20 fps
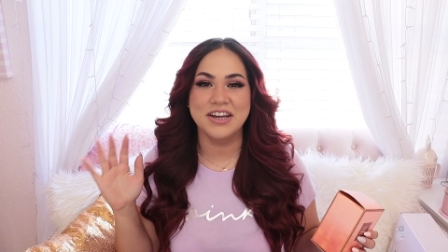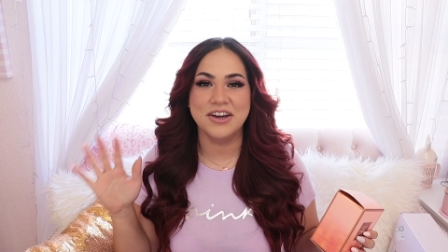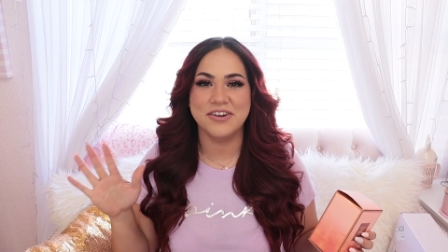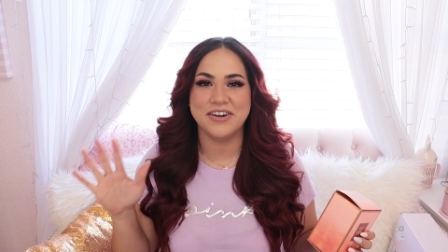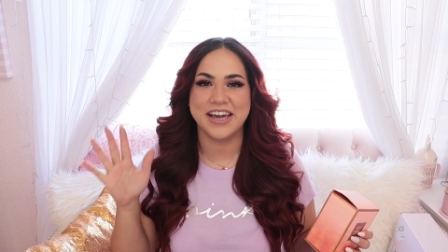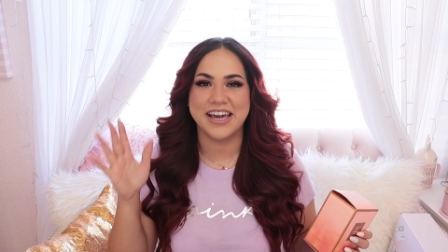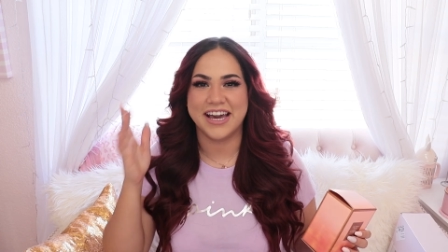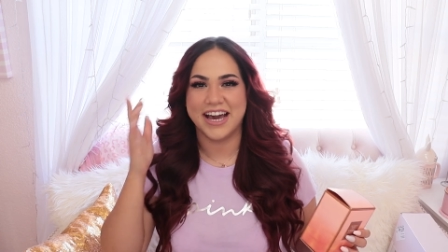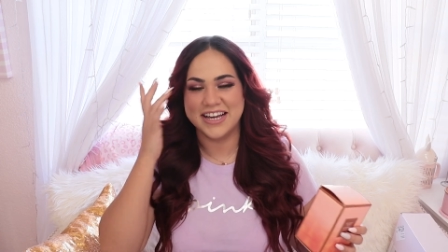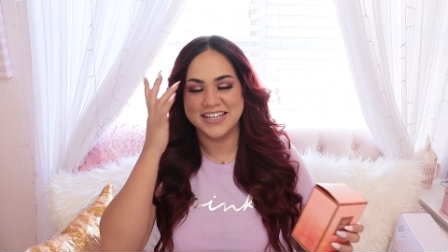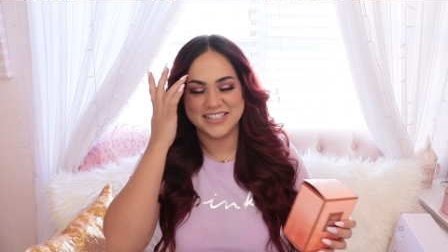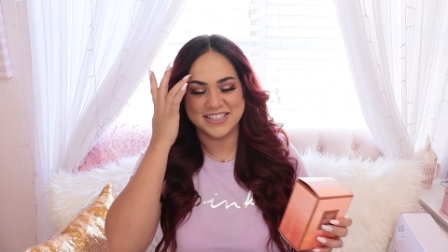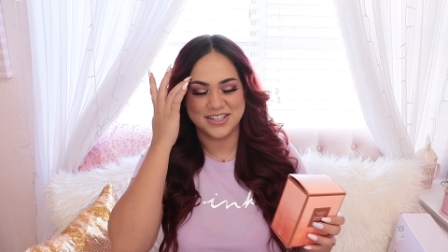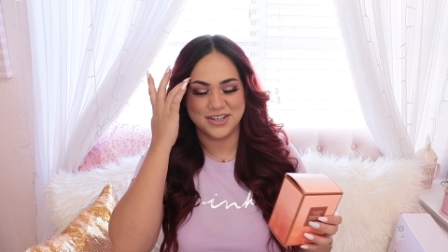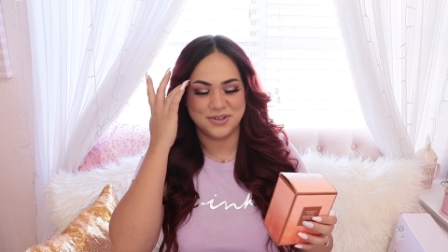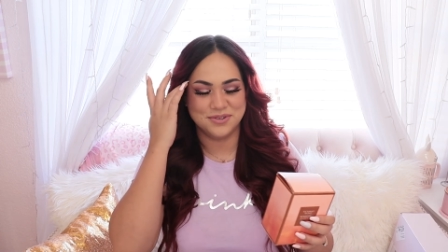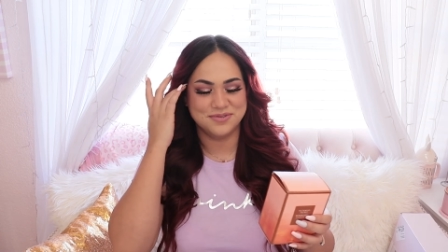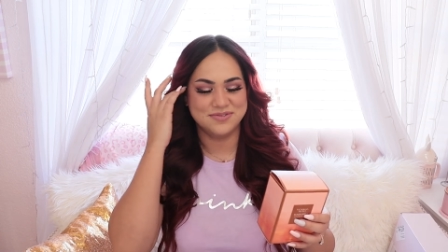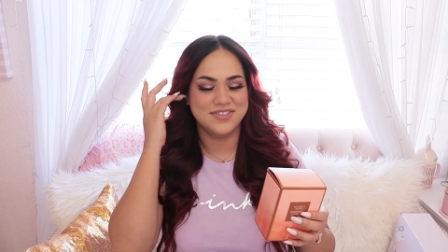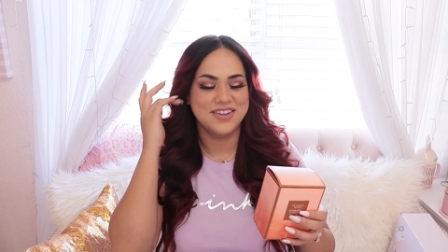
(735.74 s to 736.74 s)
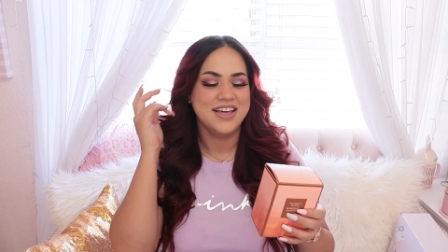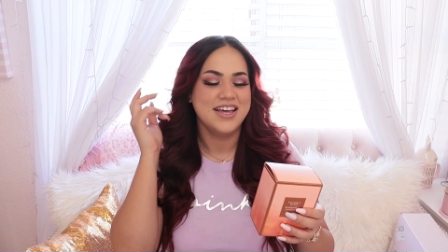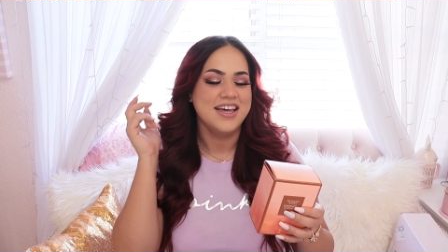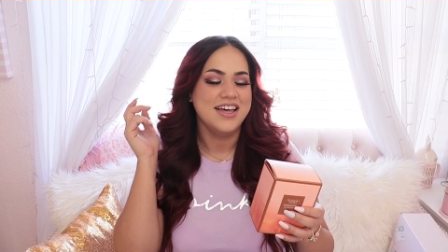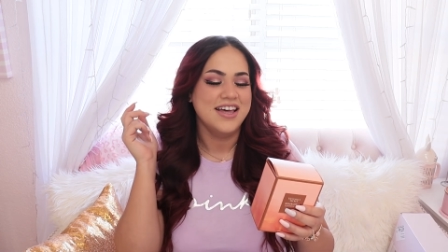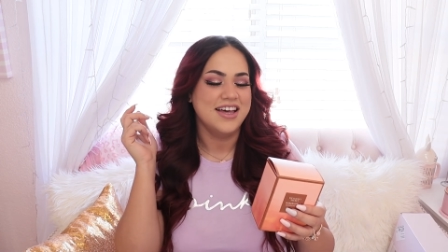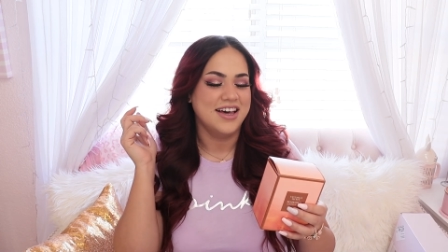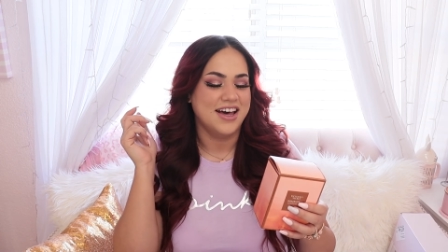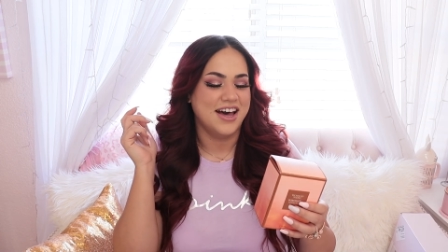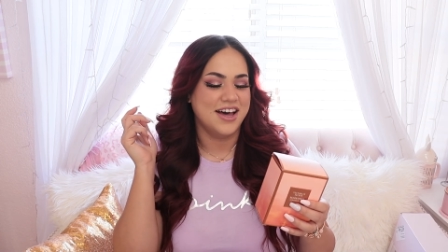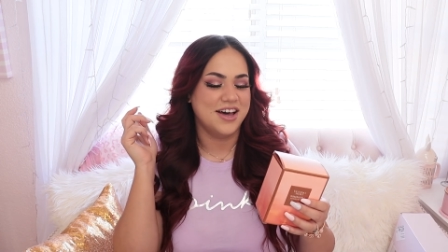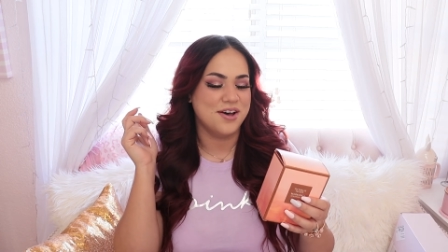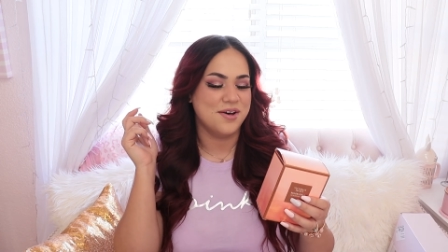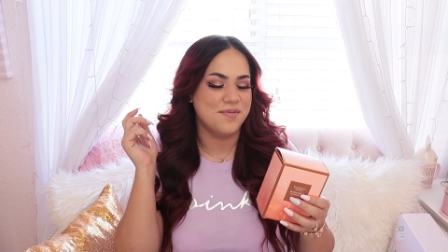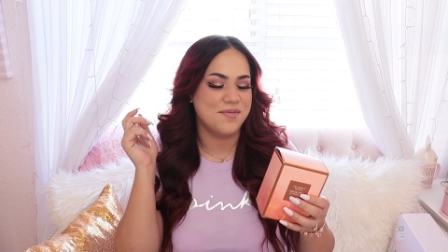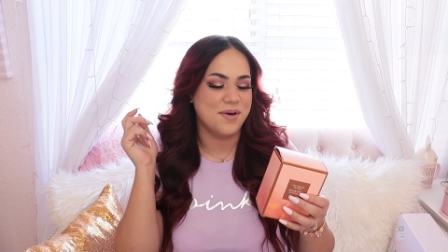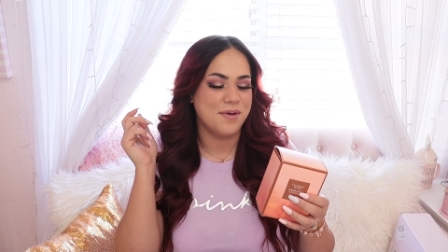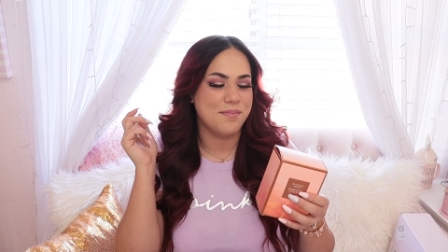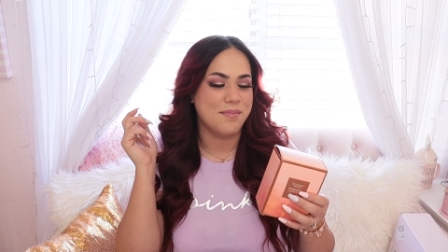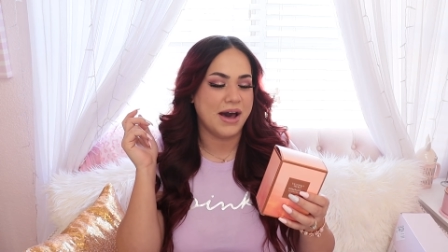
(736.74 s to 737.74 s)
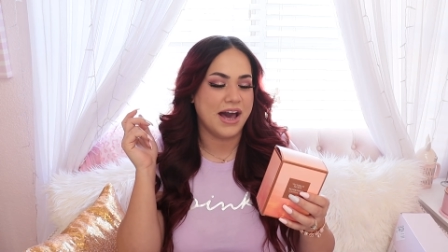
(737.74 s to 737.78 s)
Okay guys so um,